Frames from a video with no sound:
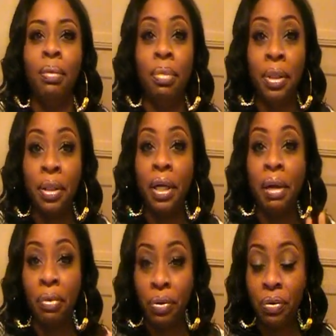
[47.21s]
But
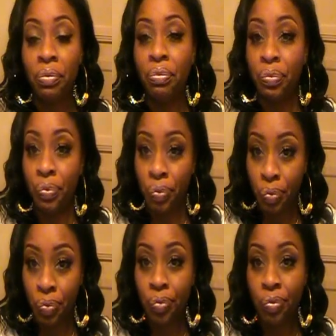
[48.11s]
I'm going
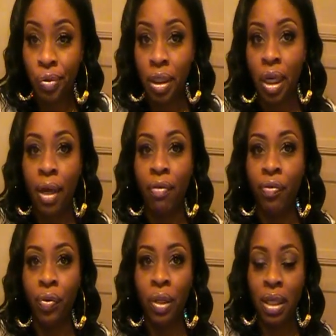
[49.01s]
to check out a
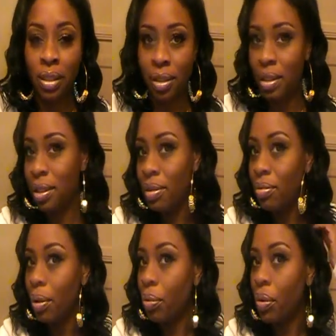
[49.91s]
few things and see
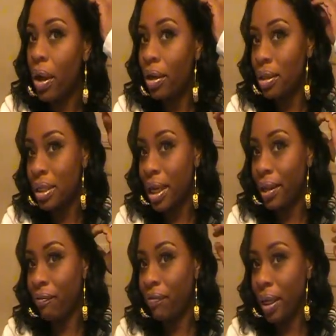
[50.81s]
what products I
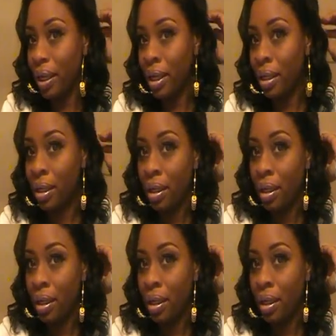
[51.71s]
can find